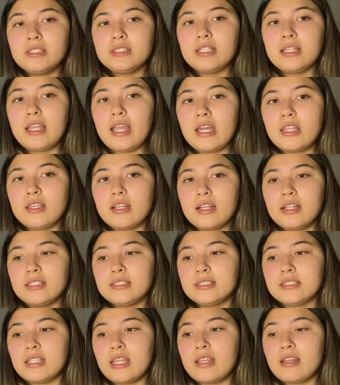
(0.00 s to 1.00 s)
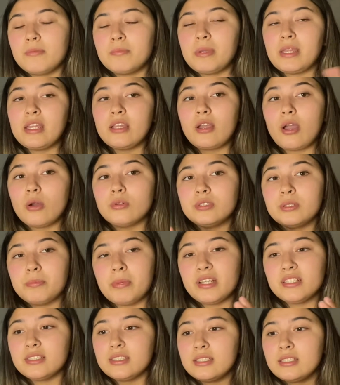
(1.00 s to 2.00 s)
together instead of being
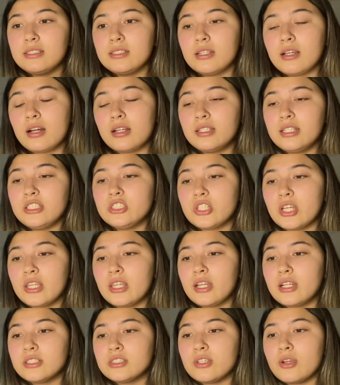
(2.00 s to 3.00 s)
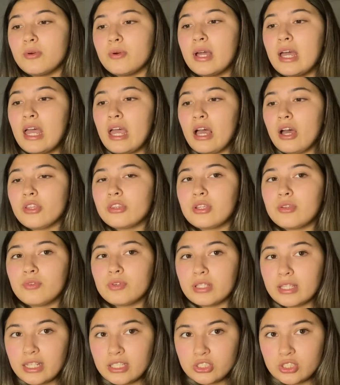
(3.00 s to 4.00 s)
codependent on each other. So healthy
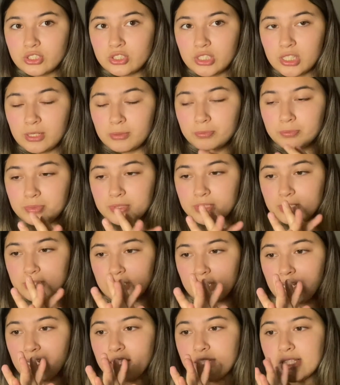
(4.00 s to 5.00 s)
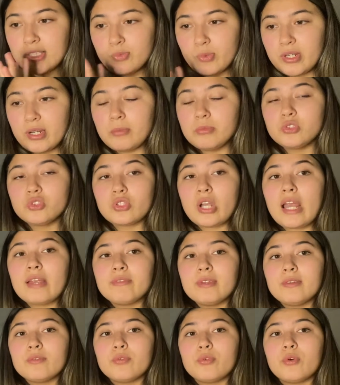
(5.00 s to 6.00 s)
relationships is what I'm
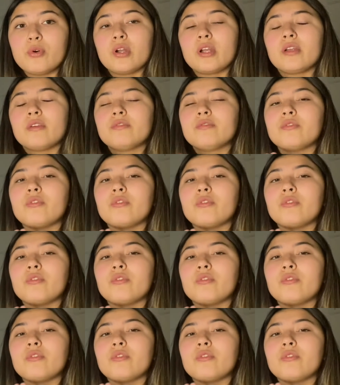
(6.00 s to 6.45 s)
striving for